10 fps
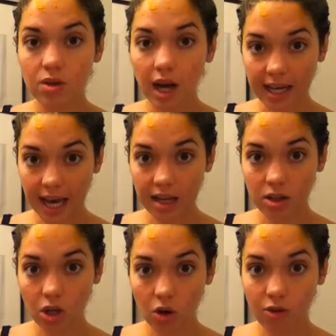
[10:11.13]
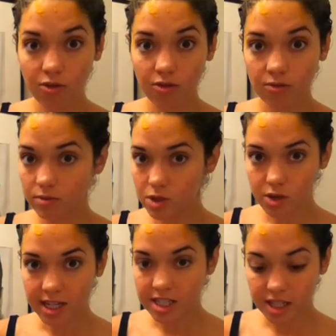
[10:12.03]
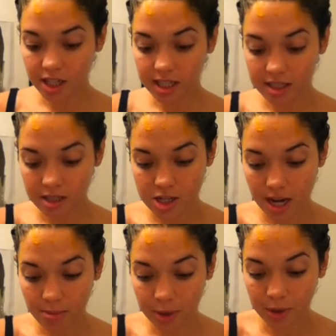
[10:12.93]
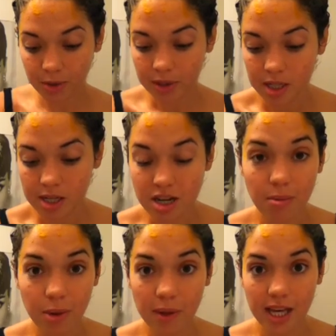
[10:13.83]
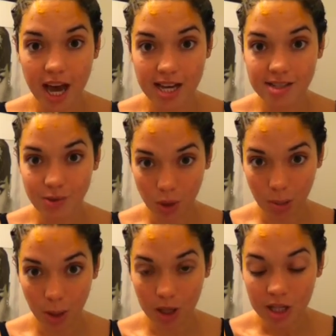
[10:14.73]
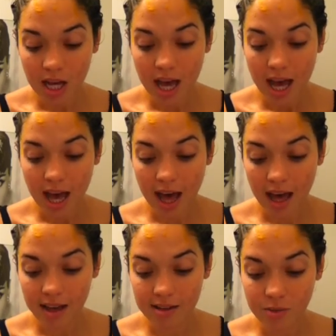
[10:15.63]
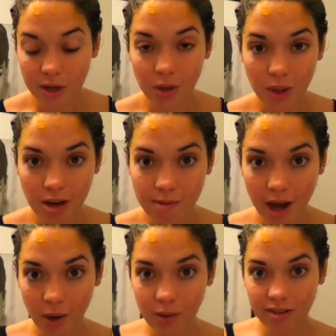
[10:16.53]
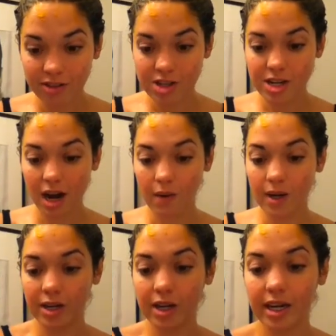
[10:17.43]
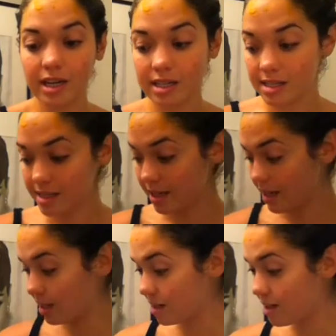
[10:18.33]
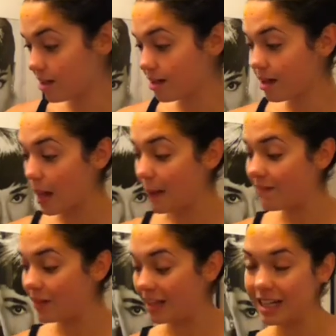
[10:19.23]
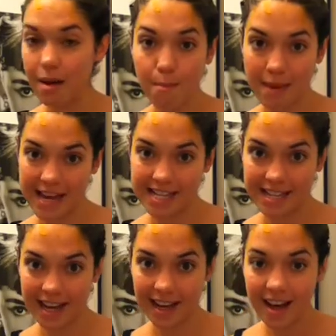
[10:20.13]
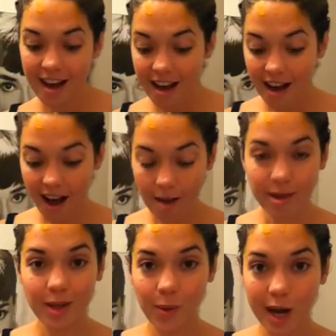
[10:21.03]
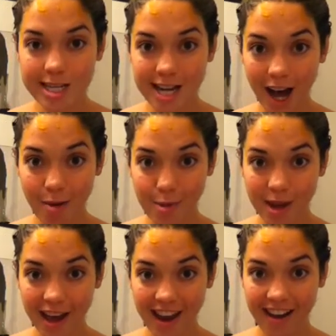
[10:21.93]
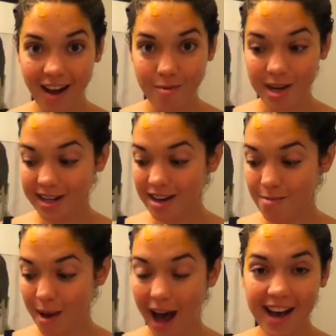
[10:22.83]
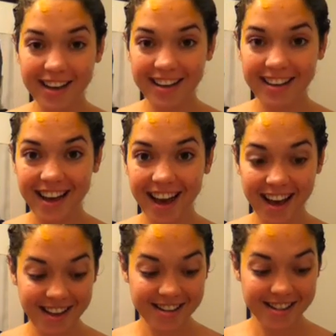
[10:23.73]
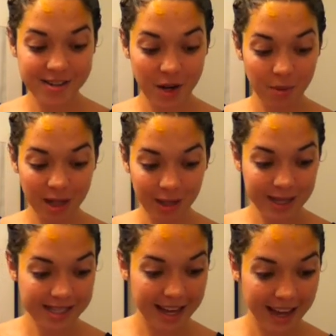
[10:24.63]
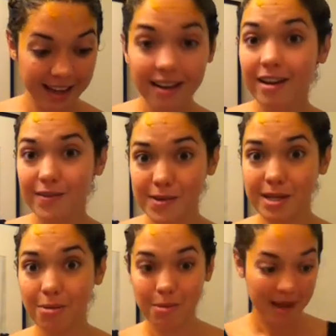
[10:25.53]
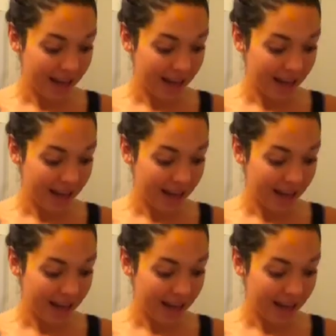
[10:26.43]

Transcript: Again, go straight to your shampooing as normal. And when you come out of the shower, your hair is gonna feel amazing. I'm gonna wash up and I'm gonna come back and show you what it looks like. First, I'll put my